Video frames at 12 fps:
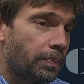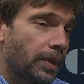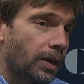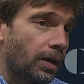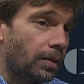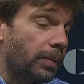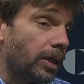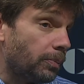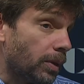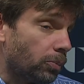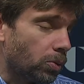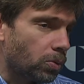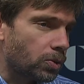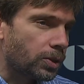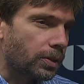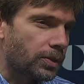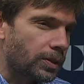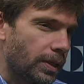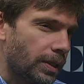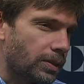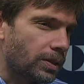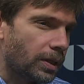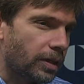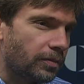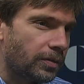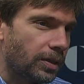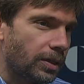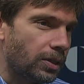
Uh, many people would also say it's left the